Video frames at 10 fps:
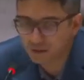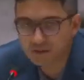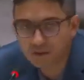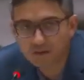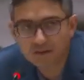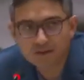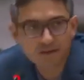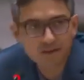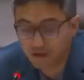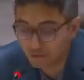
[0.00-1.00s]

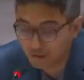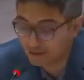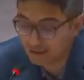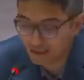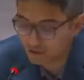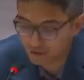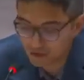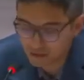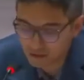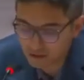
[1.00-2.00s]
results have been
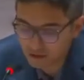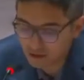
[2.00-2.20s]
disastrous.